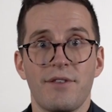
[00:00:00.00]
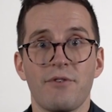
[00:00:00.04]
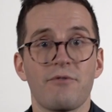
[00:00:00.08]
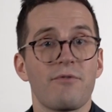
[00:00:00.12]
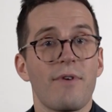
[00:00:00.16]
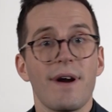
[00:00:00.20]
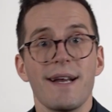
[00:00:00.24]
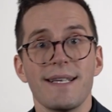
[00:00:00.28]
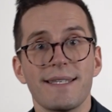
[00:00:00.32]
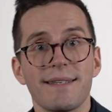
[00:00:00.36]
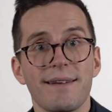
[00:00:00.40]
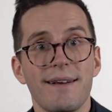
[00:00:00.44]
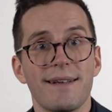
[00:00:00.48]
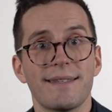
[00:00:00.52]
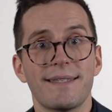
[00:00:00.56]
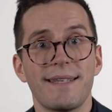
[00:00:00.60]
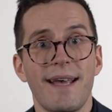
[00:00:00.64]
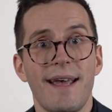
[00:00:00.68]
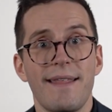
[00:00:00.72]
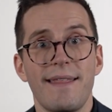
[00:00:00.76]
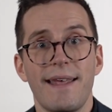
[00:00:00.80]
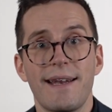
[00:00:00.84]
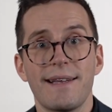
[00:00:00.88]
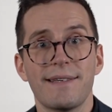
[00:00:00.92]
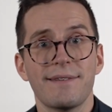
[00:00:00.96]
The reason I
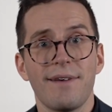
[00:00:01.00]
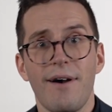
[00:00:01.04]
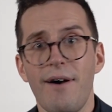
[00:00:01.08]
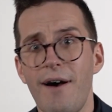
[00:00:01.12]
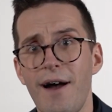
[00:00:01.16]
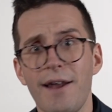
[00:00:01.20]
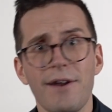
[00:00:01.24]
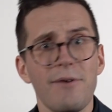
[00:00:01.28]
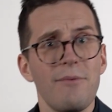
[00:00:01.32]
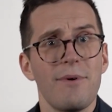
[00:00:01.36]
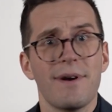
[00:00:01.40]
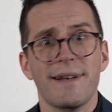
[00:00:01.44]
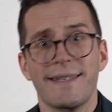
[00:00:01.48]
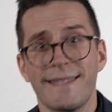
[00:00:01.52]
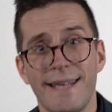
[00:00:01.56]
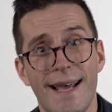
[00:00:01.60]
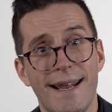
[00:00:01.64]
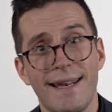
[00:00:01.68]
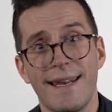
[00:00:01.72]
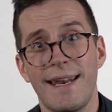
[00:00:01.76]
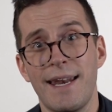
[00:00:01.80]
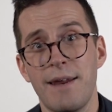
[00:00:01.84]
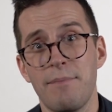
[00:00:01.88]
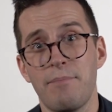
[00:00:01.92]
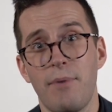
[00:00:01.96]
say that is I don't want to
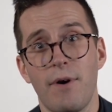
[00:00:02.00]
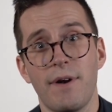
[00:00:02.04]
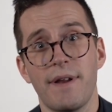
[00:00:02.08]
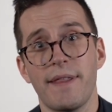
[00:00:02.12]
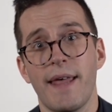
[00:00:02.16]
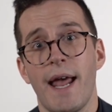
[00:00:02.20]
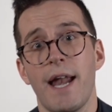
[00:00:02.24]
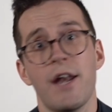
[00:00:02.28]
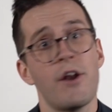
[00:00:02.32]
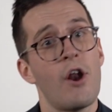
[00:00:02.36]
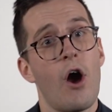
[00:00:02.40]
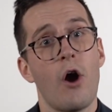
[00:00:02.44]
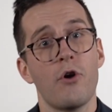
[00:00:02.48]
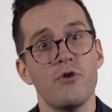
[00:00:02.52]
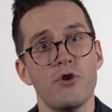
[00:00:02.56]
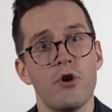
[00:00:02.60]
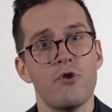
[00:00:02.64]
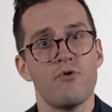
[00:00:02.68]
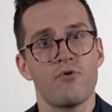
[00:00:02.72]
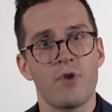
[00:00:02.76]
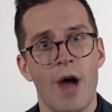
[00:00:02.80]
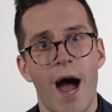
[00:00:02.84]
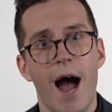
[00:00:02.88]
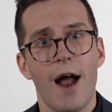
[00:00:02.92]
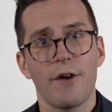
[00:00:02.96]
tell anybody that, no,
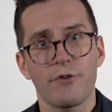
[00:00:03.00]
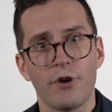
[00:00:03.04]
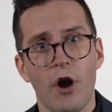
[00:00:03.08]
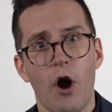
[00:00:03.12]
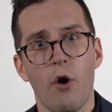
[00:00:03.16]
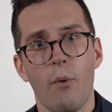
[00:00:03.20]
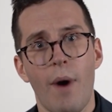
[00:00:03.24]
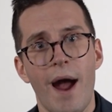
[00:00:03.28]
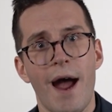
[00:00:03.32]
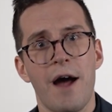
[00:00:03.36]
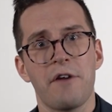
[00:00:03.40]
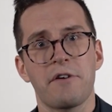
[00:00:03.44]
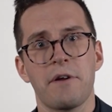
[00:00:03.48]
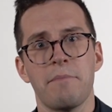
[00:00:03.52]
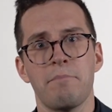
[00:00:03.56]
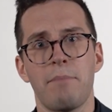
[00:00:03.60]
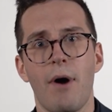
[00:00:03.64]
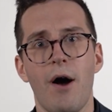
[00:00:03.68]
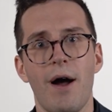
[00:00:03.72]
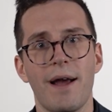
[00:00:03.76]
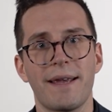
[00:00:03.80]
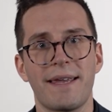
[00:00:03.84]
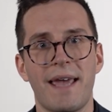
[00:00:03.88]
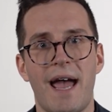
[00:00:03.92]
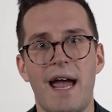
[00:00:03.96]
you can't go out and
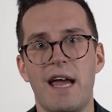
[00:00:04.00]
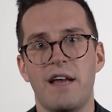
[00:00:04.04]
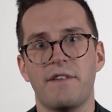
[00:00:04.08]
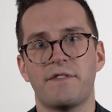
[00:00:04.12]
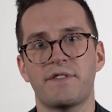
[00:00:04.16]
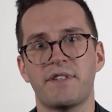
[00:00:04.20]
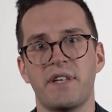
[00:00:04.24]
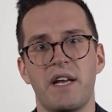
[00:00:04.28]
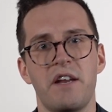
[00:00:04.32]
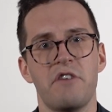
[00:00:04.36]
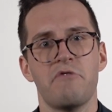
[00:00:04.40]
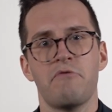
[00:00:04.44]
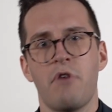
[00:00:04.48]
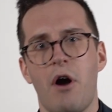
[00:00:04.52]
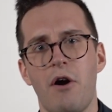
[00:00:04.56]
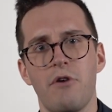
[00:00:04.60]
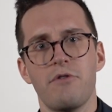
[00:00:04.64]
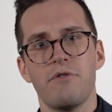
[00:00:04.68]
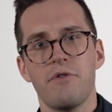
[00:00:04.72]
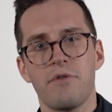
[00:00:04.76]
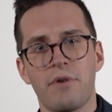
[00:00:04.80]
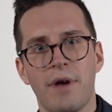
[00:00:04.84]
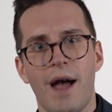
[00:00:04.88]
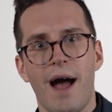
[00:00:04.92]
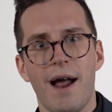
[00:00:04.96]
buy KFC. No,
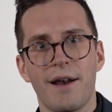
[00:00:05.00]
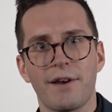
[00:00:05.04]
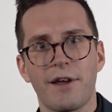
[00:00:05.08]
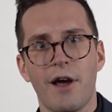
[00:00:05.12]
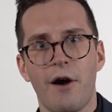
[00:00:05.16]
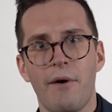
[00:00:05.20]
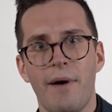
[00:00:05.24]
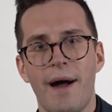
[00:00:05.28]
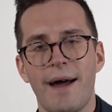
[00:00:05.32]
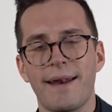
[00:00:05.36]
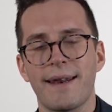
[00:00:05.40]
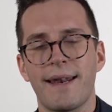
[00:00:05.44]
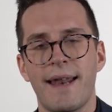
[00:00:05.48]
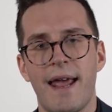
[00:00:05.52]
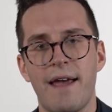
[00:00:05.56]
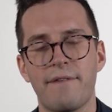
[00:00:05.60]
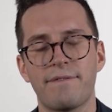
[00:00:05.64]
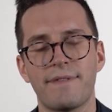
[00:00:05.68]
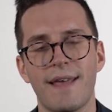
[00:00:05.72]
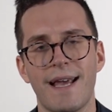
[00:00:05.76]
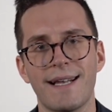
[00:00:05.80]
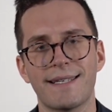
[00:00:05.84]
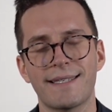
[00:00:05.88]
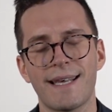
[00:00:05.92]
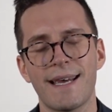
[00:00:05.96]
you can't go out and have
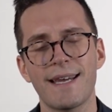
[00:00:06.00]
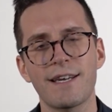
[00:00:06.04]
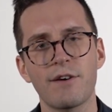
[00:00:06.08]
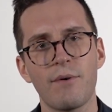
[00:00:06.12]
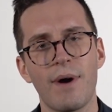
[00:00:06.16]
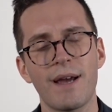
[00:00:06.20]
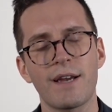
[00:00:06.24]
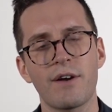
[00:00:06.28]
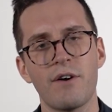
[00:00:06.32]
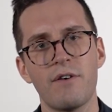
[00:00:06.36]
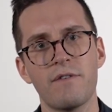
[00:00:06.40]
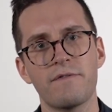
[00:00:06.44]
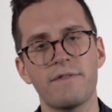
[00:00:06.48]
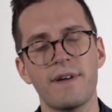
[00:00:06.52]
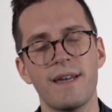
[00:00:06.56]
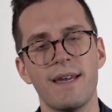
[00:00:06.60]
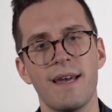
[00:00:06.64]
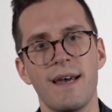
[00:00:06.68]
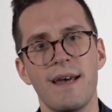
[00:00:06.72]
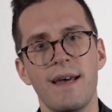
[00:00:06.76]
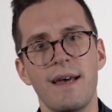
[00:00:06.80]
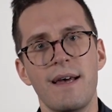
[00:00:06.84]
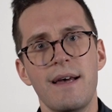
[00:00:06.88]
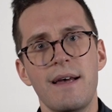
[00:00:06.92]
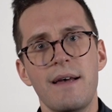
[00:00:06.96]
that takeaway coffee.
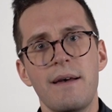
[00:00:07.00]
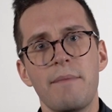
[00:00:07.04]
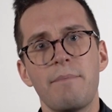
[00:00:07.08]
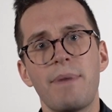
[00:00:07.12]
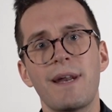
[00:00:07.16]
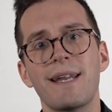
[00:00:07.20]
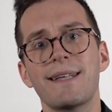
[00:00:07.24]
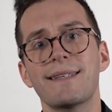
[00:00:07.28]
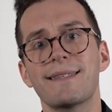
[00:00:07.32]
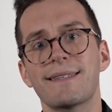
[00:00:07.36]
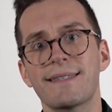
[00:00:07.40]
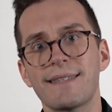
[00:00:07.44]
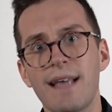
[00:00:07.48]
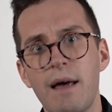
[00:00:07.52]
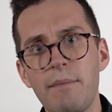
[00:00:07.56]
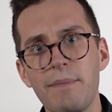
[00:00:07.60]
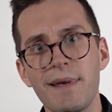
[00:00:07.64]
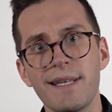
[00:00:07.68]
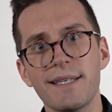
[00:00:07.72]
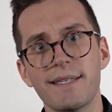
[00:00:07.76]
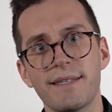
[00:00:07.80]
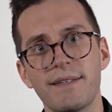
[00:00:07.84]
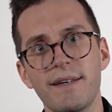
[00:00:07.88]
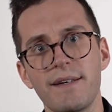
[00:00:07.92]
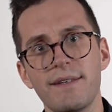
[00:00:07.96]
But in some
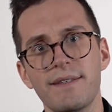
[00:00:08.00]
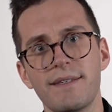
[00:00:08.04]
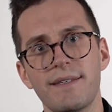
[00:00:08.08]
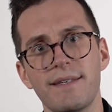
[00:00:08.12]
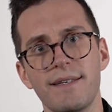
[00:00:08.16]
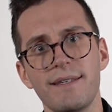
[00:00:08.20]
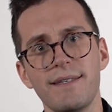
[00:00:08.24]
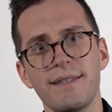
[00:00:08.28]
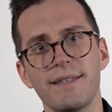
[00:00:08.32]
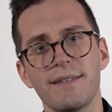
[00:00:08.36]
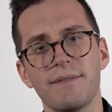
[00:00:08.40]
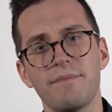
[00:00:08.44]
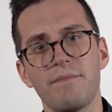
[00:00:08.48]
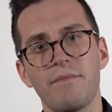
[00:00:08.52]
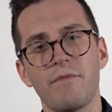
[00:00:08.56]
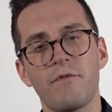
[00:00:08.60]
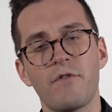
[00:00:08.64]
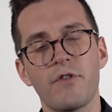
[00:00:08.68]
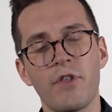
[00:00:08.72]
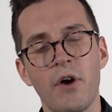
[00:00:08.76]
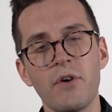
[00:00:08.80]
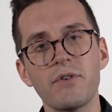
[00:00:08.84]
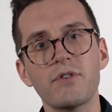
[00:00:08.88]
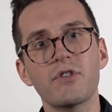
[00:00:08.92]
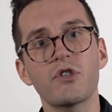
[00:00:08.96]
instances,
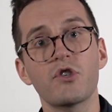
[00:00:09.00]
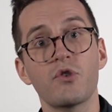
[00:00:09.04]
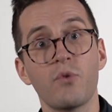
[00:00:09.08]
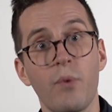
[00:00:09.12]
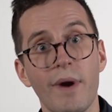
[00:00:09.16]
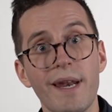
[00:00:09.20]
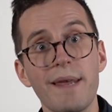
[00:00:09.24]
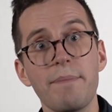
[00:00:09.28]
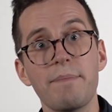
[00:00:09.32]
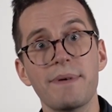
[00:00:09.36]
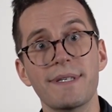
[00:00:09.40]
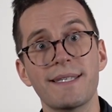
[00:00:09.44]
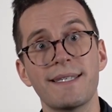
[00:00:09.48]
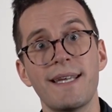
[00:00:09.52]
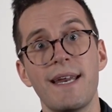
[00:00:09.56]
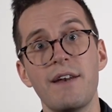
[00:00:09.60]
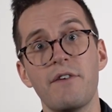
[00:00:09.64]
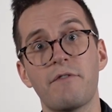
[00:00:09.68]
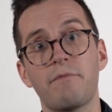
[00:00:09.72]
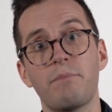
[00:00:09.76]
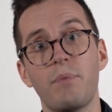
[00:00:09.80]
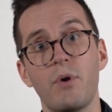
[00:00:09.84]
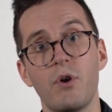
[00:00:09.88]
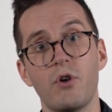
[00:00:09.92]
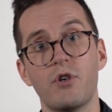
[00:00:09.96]
for those 20%
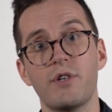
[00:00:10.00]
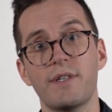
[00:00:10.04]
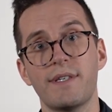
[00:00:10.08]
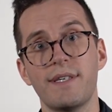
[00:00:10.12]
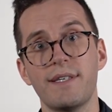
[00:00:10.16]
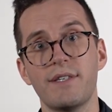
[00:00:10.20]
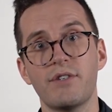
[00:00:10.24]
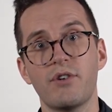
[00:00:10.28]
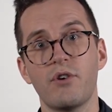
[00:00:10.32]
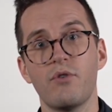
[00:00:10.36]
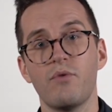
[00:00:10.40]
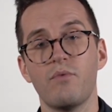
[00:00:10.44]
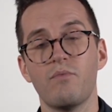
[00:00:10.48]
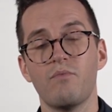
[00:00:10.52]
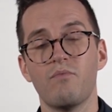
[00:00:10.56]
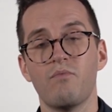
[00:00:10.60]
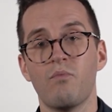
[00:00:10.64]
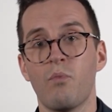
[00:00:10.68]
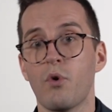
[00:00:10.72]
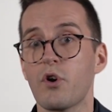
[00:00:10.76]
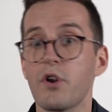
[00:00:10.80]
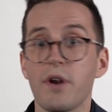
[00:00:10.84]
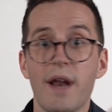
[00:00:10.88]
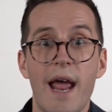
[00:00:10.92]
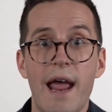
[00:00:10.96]
of purchasers who
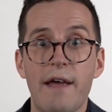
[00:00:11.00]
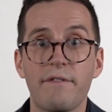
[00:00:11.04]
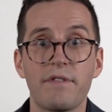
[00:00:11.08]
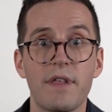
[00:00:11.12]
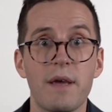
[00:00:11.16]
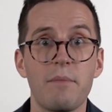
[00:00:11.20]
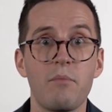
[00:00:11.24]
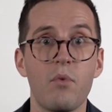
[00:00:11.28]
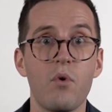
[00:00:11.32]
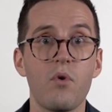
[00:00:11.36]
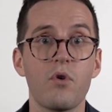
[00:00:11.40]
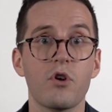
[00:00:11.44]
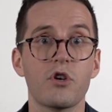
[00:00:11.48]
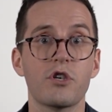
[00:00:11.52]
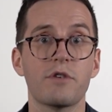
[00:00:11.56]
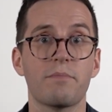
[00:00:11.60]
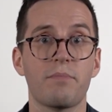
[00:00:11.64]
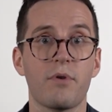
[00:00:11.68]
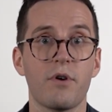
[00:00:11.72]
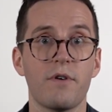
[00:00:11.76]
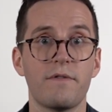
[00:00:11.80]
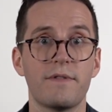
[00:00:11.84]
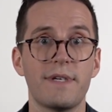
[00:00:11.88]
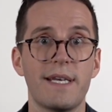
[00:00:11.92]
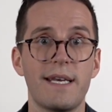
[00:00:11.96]
wouldn't have their mortgage
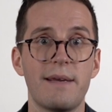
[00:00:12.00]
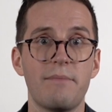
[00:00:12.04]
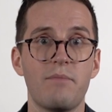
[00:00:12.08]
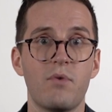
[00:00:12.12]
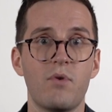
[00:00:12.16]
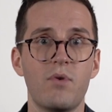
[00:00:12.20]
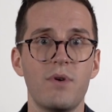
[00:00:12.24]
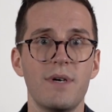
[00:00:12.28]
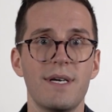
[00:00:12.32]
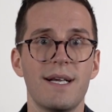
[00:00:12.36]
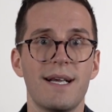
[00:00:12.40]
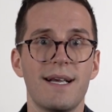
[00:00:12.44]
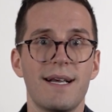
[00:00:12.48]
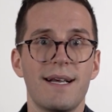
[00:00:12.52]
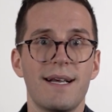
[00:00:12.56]
approved anymore,